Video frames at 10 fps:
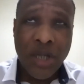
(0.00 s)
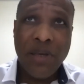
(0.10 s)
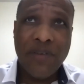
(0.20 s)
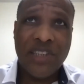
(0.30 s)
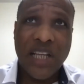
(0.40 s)

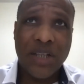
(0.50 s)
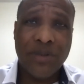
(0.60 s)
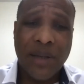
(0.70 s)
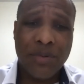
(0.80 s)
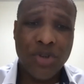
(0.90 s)
we have a
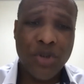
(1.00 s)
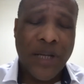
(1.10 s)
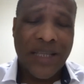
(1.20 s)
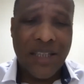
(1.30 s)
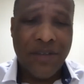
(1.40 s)
Telegram group, and
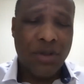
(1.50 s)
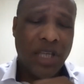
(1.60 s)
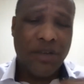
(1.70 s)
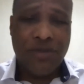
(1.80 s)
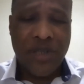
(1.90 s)
I can give you a
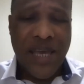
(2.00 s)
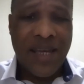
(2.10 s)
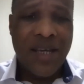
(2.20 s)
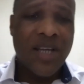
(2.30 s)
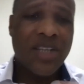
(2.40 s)
link for
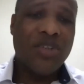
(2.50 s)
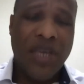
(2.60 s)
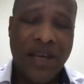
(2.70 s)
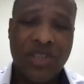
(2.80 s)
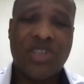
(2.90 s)
that. So we
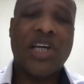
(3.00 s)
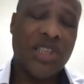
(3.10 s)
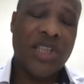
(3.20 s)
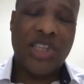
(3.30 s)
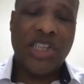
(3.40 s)
have
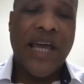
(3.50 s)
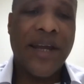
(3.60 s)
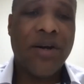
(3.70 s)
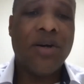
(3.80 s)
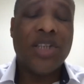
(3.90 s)
discussion and
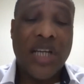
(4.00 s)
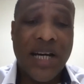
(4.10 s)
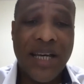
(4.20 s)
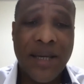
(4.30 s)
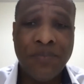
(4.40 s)
chat all the
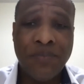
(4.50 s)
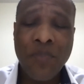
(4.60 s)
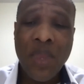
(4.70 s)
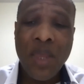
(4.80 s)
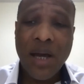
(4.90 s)
time,
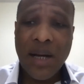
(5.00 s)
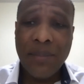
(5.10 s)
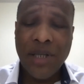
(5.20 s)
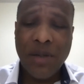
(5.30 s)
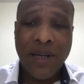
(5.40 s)

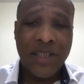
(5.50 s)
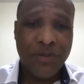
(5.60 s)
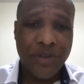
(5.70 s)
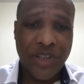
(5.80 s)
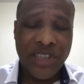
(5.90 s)
about
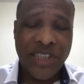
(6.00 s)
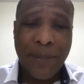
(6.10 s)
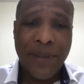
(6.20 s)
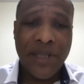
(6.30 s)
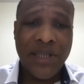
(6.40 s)
different things
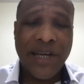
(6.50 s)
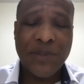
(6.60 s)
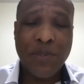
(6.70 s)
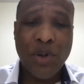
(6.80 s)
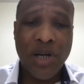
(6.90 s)
happening in
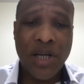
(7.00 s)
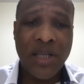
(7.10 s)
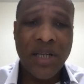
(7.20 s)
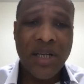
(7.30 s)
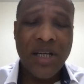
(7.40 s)
diaspora,
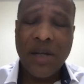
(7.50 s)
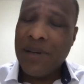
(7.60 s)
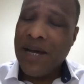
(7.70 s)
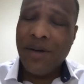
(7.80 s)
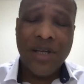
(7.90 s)

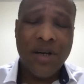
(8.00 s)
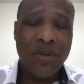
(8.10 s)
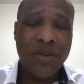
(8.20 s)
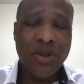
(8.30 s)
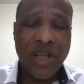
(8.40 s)
about,
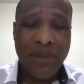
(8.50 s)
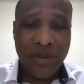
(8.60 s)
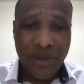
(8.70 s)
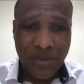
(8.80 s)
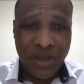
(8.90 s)
learning
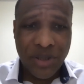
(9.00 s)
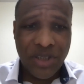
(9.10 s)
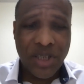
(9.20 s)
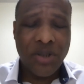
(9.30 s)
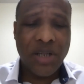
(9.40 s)
about
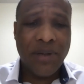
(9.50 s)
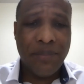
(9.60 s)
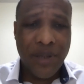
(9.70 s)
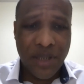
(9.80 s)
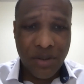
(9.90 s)
cryptocurrency, learning about
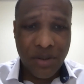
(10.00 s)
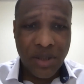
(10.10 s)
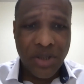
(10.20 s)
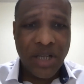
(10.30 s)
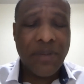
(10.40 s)
Bitcoin,
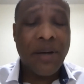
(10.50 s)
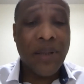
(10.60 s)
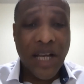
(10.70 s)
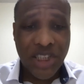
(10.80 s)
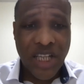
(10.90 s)
learning about
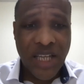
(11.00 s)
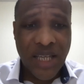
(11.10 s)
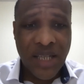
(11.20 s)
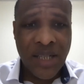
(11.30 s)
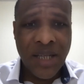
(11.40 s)

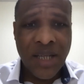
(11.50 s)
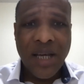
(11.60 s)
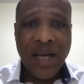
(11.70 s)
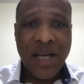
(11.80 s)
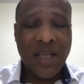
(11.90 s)
blockchain,
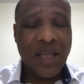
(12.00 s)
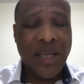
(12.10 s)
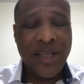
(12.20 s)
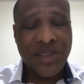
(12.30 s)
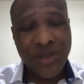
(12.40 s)
and the
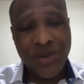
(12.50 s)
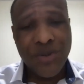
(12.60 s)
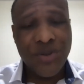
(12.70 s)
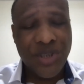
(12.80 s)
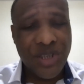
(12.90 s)
latest
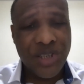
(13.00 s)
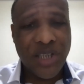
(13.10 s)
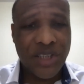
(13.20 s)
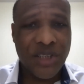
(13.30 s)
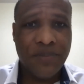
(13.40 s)
news and
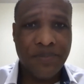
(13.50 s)
discussion.